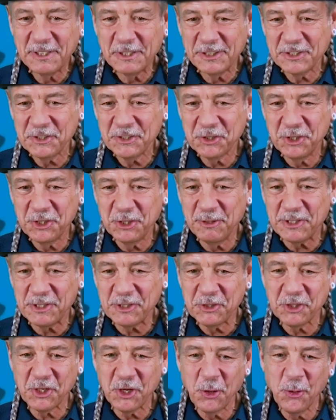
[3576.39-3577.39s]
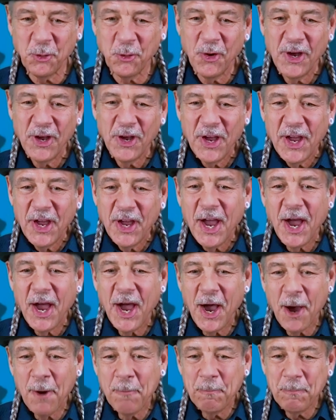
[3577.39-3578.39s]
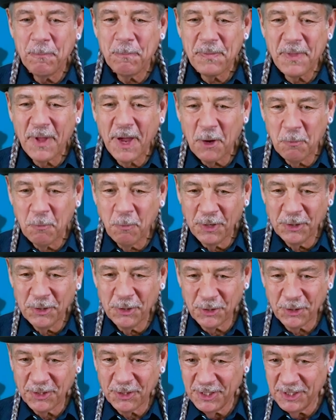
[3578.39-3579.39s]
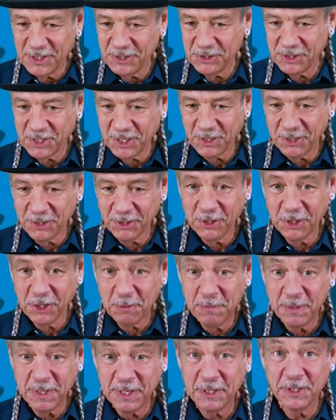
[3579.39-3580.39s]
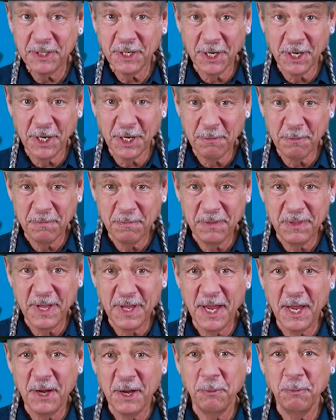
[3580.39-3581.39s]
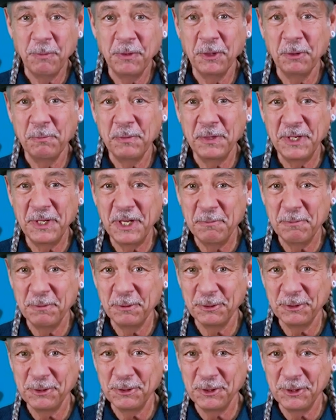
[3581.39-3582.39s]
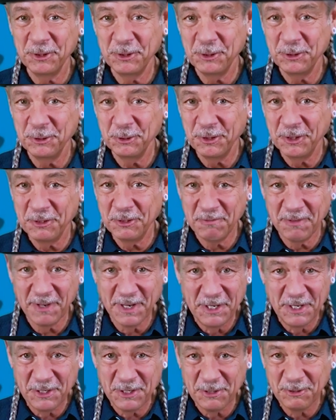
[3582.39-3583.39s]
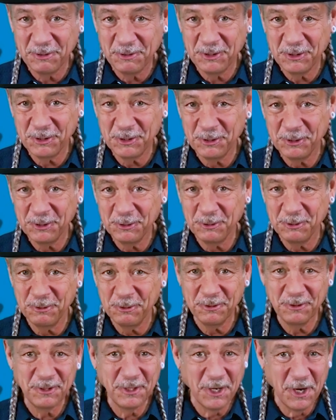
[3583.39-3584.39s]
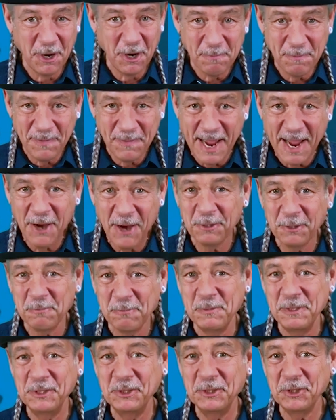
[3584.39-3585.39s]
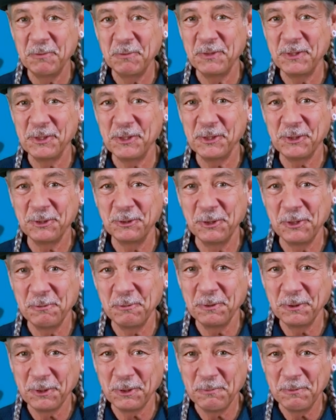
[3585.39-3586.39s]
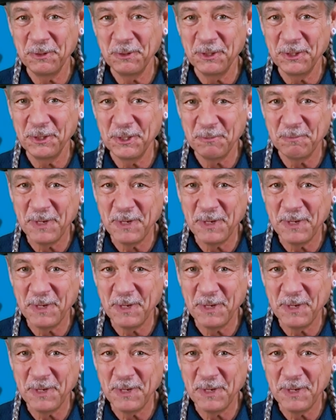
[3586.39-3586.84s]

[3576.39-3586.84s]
Let's do it. So I wonder, is there going to be a time that we'll be able to invite you to come out and meet some of this global community?